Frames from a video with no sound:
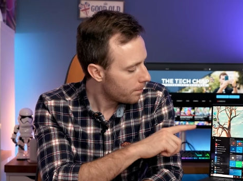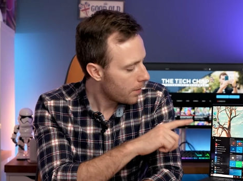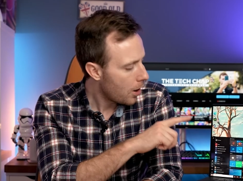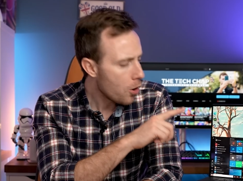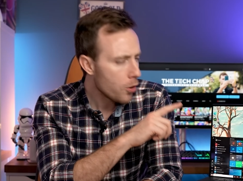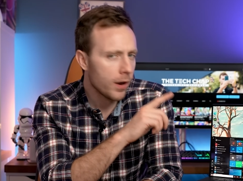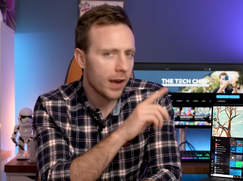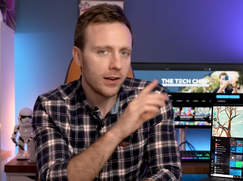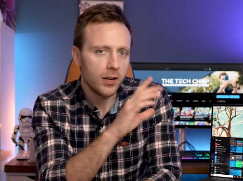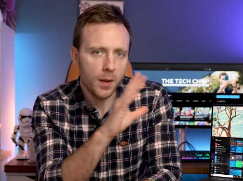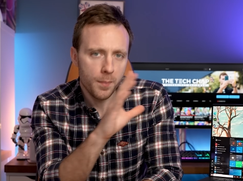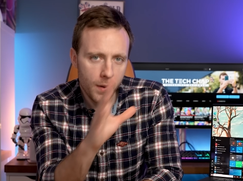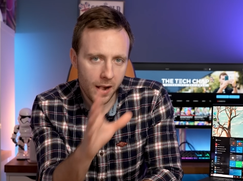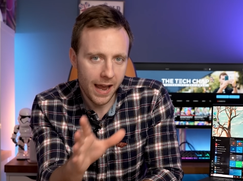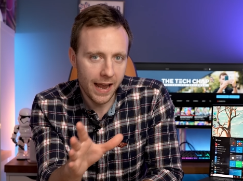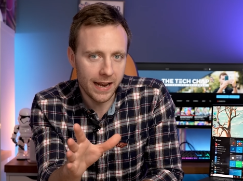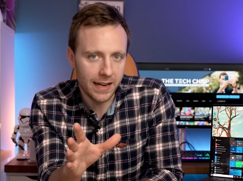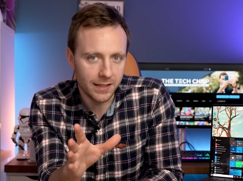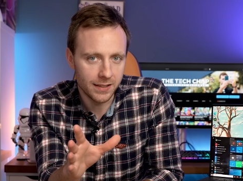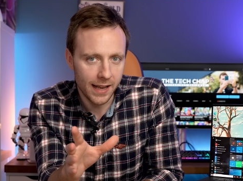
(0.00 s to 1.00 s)
Okay, number
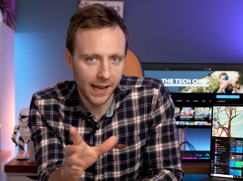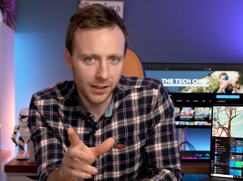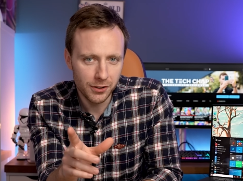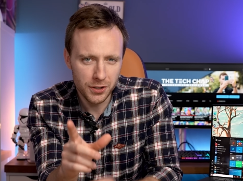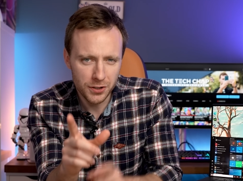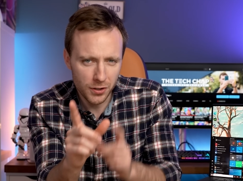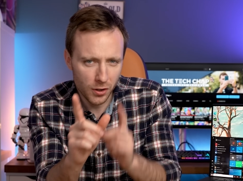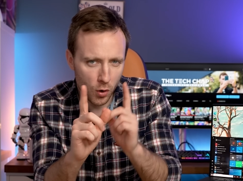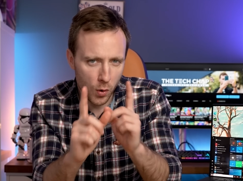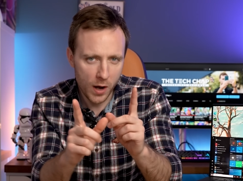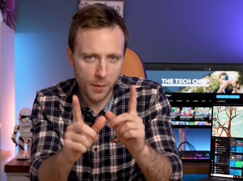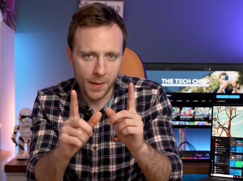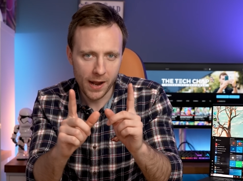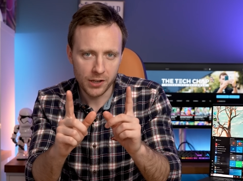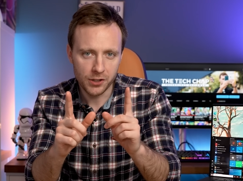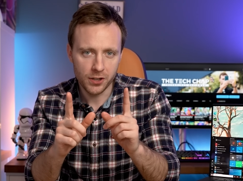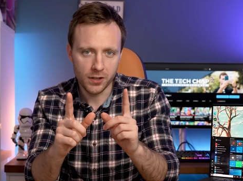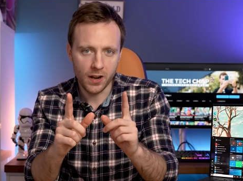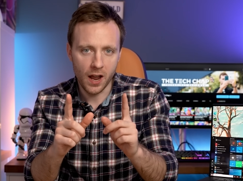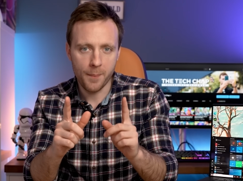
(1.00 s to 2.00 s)
eight, and just a quick
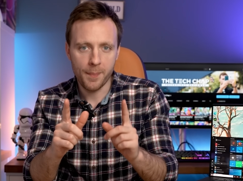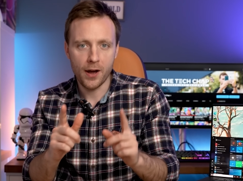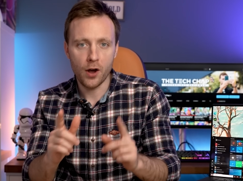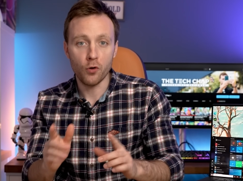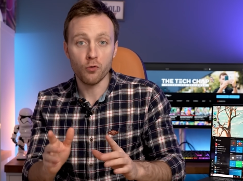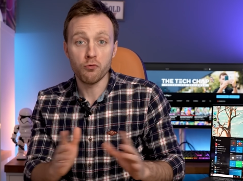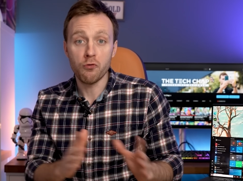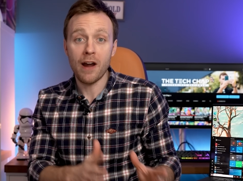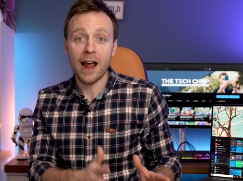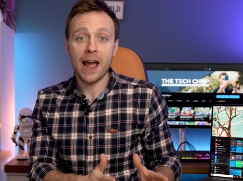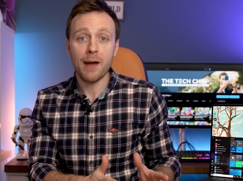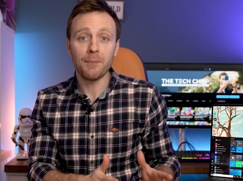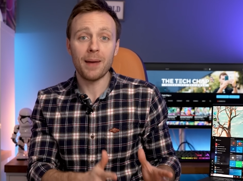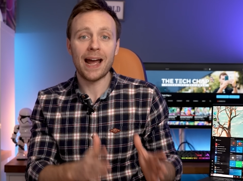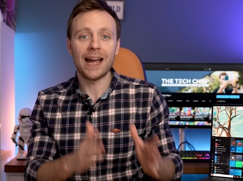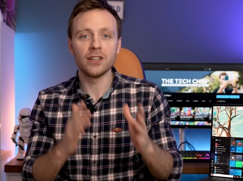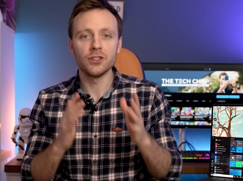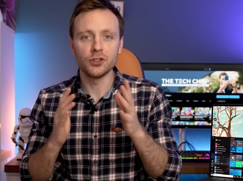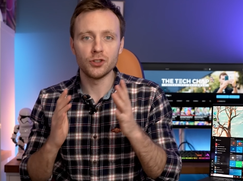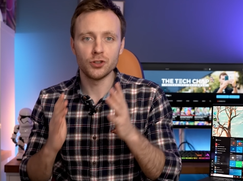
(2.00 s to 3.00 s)
mention about RAM and